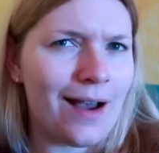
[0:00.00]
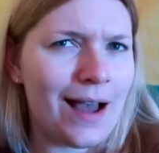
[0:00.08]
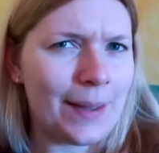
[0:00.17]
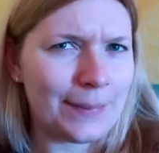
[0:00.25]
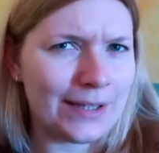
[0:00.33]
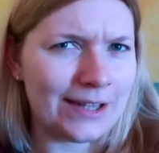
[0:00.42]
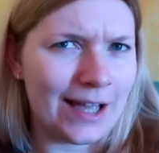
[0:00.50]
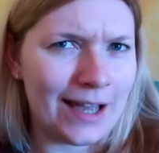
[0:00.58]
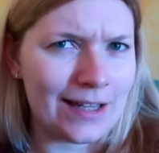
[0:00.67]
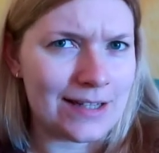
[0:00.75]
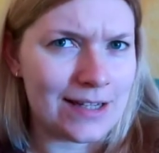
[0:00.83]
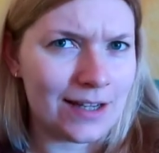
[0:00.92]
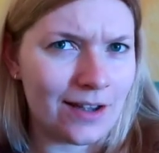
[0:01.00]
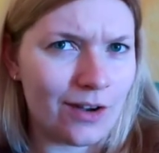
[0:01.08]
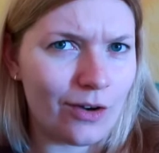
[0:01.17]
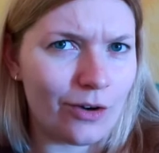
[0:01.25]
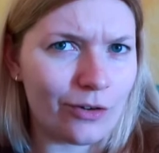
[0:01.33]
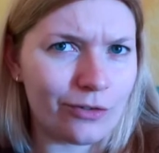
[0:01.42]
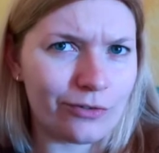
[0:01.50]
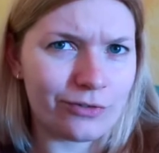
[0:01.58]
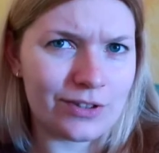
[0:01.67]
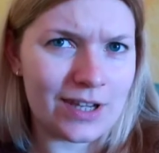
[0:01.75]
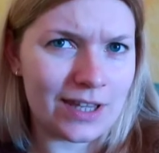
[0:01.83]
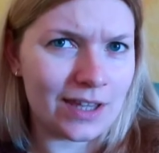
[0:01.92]
I'm glad of
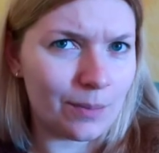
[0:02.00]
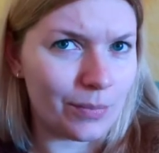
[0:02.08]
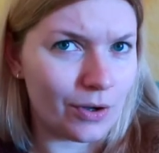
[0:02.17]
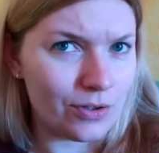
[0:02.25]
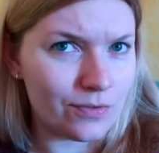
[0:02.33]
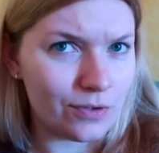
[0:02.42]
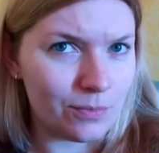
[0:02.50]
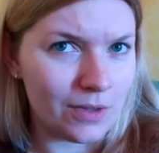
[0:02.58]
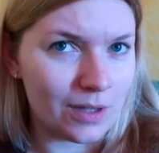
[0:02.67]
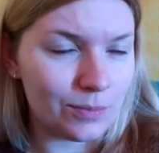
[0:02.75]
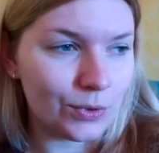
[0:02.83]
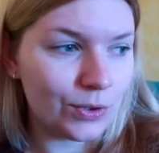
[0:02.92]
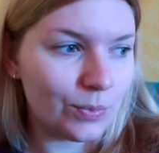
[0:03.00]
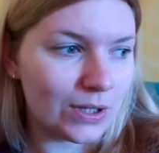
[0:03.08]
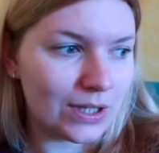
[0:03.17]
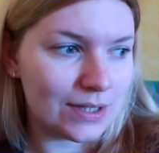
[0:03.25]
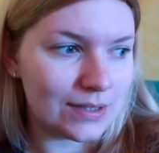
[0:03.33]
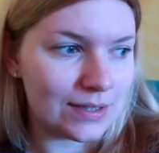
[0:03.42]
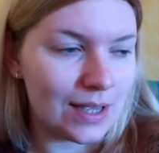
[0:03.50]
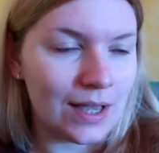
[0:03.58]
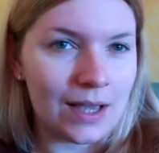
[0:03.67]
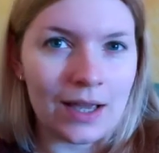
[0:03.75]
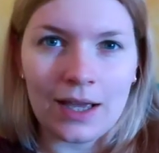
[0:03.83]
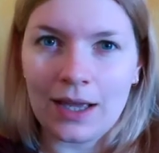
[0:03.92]
taking a pause from that book because
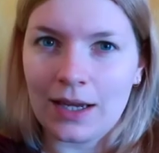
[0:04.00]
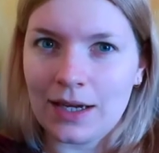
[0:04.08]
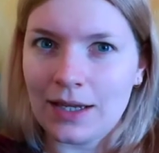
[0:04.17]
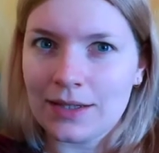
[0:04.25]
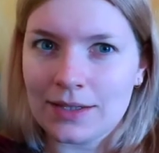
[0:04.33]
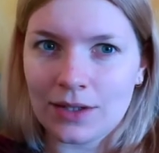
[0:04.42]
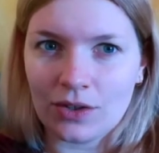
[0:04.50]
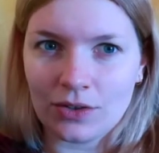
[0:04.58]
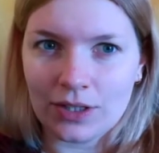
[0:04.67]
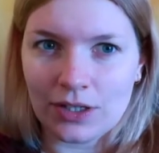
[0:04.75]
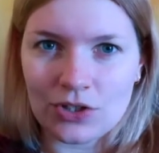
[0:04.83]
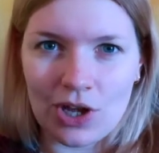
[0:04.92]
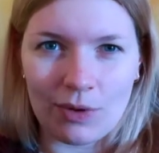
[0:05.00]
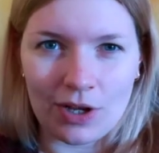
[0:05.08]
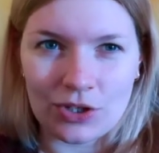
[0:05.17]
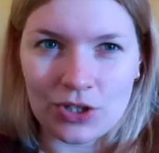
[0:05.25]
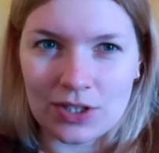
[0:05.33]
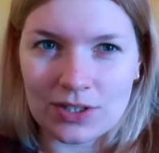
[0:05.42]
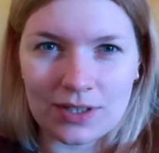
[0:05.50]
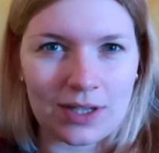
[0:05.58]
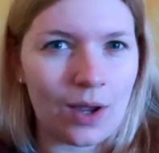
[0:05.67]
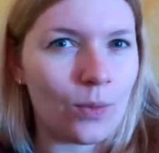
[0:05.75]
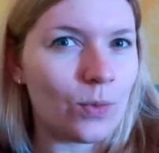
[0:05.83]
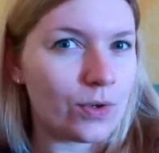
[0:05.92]
it's going in directions that
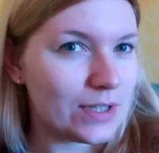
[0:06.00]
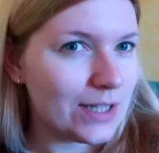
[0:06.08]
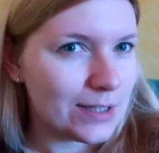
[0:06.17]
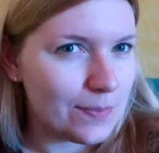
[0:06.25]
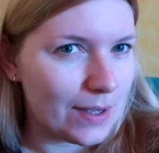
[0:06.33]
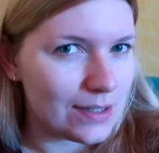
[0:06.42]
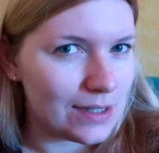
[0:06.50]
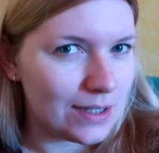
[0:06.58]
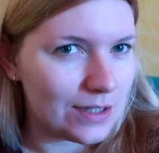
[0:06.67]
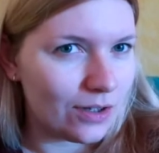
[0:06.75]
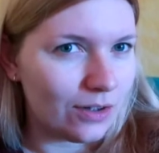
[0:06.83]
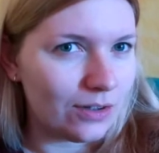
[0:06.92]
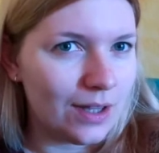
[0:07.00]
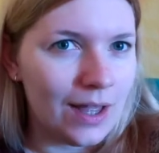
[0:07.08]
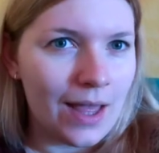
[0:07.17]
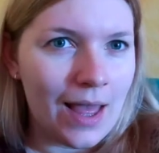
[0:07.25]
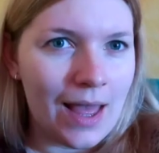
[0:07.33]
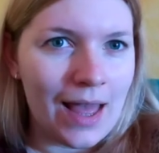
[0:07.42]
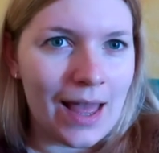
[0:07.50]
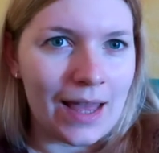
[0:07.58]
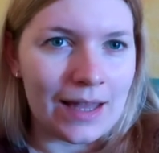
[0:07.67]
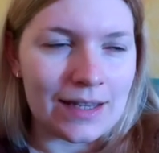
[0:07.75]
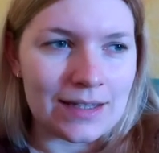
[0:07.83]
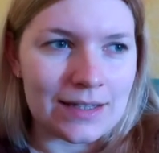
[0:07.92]
I wasn't expecting at all,
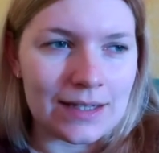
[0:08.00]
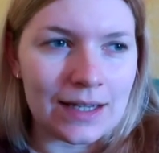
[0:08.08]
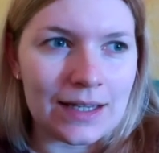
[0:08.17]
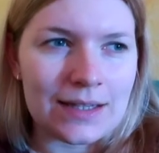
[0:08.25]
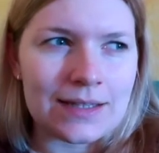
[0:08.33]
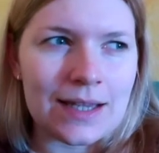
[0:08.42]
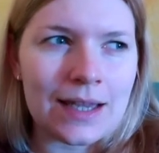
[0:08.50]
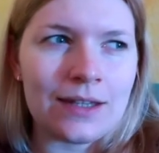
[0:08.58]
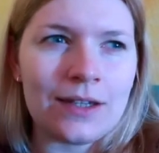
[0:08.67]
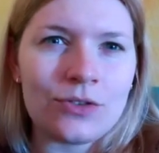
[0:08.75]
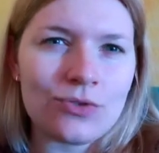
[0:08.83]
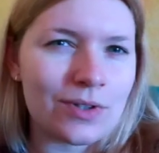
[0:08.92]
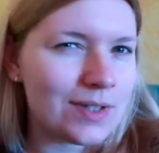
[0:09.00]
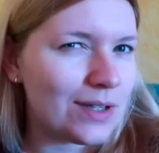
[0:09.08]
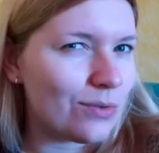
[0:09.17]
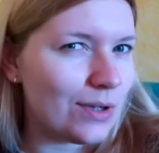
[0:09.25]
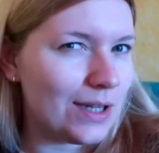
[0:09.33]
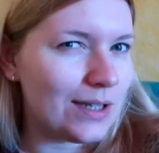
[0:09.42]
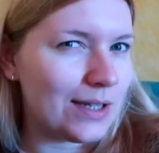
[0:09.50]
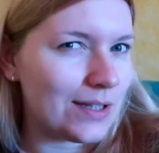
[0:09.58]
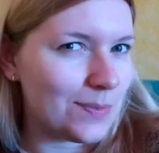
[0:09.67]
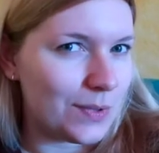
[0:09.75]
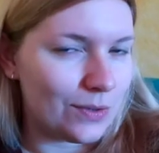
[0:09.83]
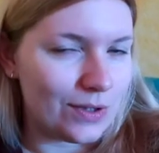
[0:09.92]
and it's an interesting reading
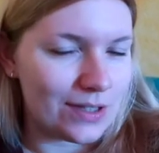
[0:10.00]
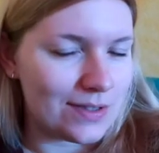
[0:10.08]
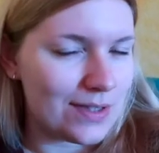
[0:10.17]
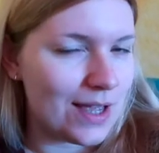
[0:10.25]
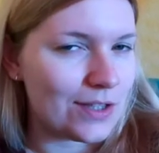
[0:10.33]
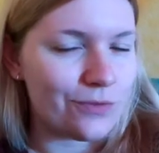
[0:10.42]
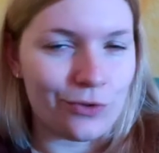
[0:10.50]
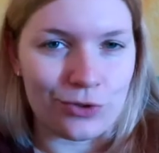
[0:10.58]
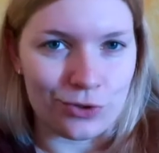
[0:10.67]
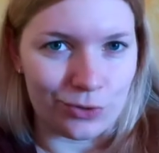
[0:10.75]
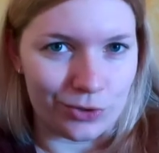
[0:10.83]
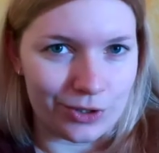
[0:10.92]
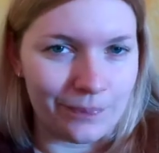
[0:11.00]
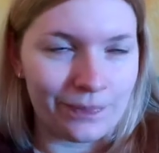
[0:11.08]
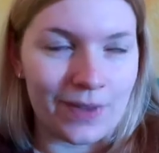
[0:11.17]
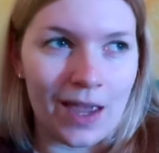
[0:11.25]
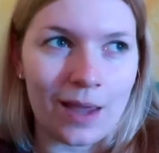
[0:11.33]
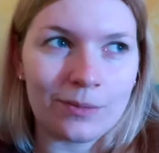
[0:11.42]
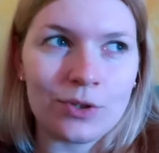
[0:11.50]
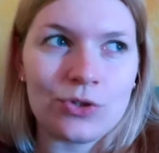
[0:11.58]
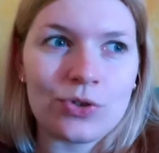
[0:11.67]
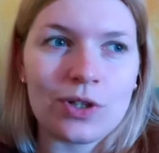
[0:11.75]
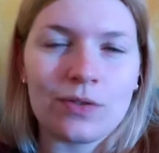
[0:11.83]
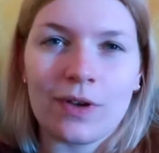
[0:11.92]
experience, that's for sure. I'm not
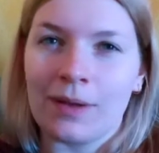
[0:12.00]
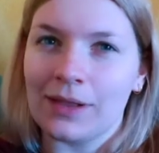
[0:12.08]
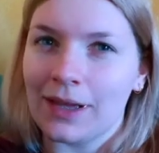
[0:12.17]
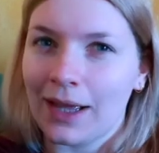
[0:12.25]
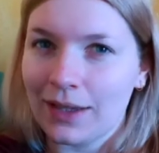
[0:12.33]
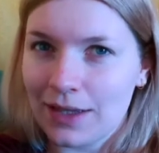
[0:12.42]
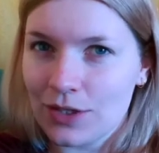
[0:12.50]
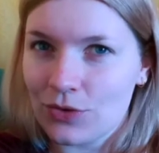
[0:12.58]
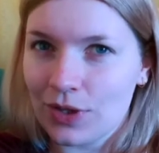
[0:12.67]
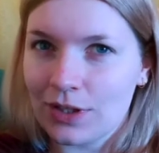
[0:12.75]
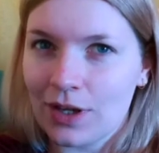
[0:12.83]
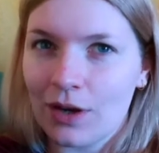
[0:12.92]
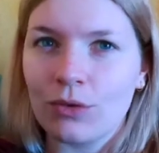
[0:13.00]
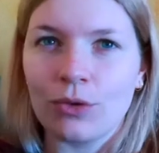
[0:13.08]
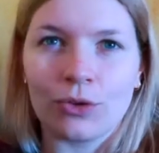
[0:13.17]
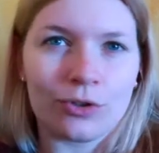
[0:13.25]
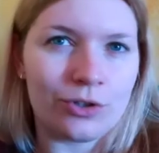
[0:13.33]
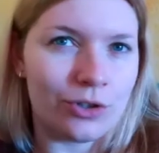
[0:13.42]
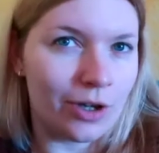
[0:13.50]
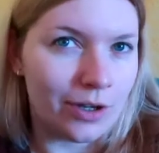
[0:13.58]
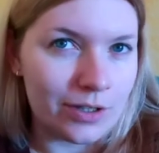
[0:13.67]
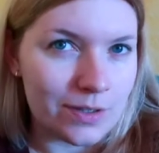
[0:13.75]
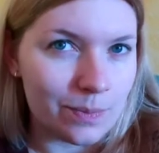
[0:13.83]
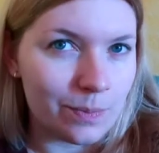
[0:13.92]
sure if I like it right now or
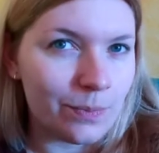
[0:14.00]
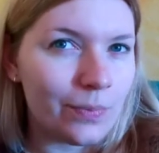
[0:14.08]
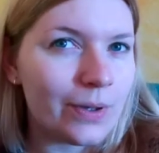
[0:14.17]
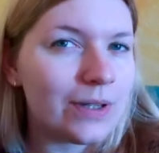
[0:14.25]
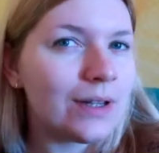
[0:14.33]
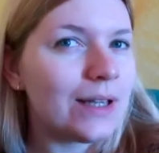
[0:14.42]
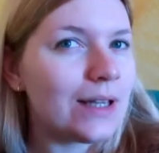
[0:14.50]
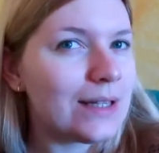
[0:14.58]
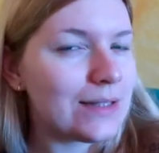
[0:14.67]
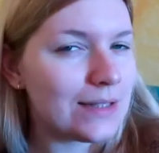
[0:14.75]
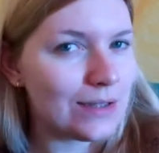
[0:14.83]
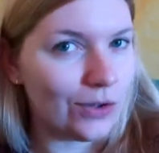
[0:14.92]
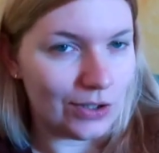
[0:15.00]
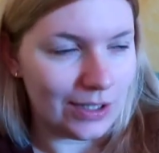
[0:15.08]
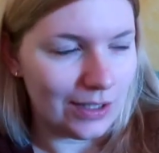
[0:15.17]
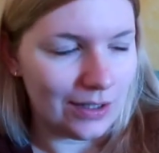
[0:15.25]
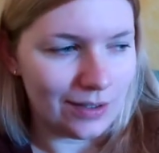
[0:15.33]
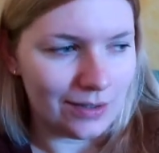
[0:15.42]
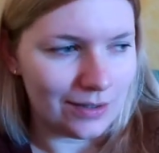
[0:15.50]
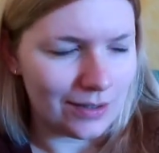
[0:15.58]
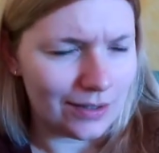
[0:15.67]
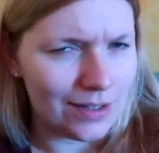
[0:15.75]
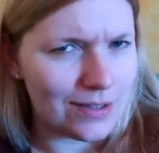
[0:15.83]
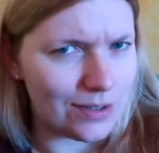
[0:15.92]
not, but it's unique
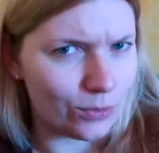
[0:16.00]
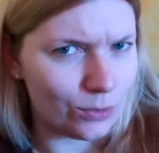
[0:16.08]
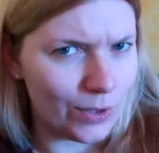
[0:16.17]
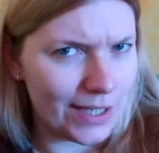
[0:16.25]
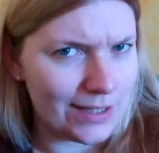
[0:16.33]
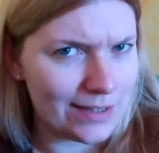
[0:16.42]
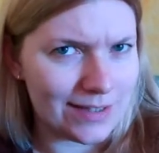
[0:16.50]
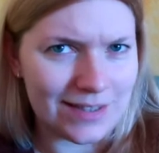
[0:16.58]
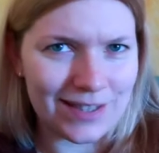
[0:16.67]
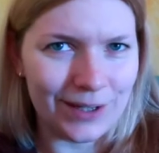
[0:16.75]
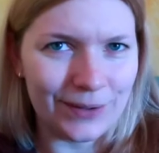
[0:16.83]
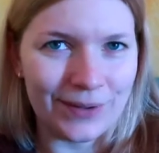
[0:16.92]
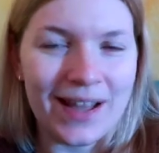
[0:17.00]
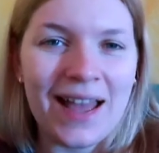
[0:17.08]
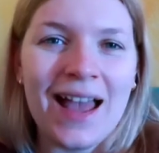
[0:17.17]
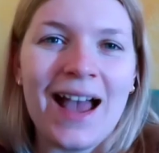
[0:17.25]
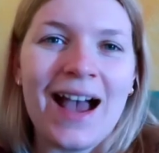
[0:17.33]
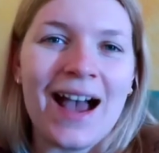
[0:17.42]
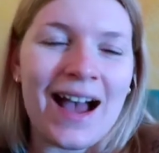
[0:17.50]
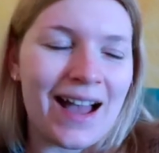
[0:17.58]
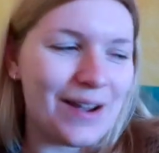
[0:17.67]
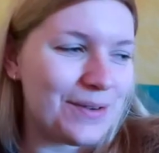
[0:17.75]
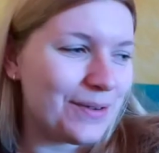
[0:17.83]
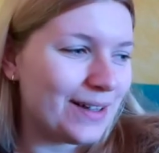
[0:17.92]
in some ways, so
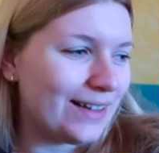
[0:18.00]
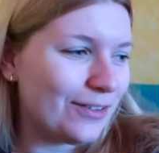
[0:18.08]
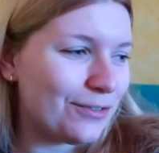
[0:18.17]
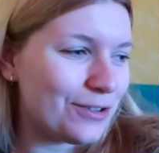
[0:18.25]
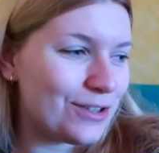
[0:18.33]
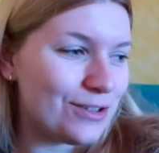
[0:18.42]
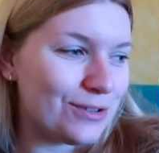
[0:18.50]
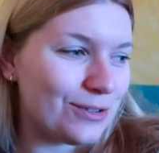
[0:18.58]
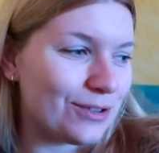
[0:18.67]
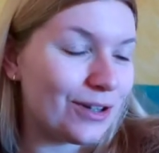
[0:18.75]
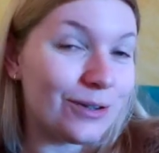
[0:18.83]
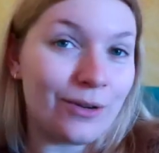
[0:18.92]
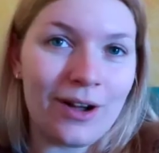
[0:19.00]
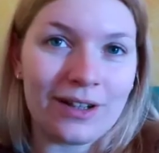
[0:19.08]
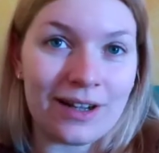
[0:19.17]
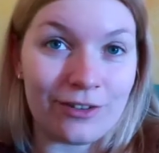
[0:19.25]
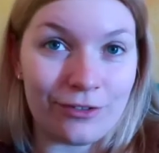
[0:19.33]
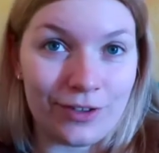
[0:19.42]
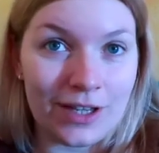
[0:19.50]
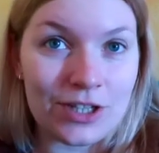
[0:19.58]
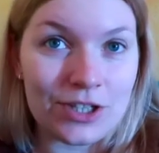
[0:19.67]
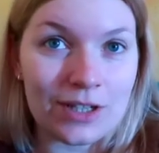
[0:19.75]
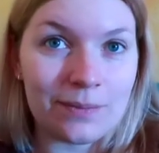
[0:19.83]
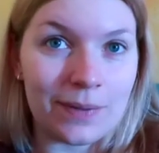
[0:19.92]
I will for sure go on and
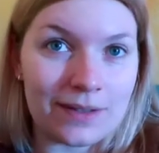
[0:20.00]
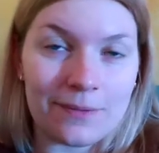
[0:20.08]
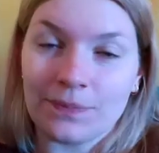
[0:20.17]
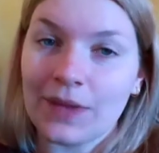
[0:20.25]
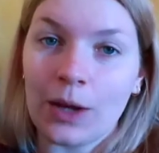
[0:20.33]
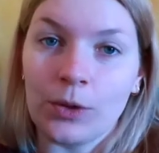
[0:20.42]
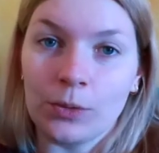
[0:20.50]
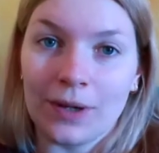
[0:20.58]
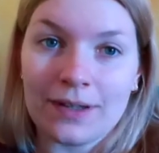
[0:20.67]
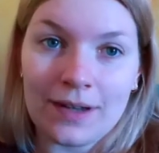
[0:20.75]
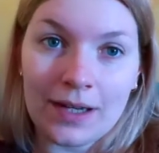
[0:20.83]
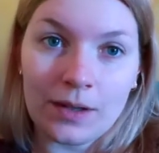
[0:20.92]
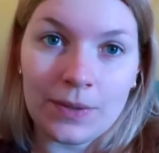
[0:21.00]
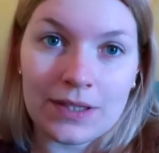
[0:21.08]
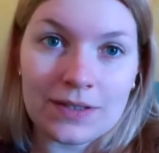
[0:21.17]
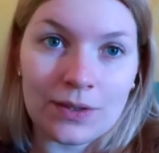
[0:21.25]
finish it, but I will wait a little bit.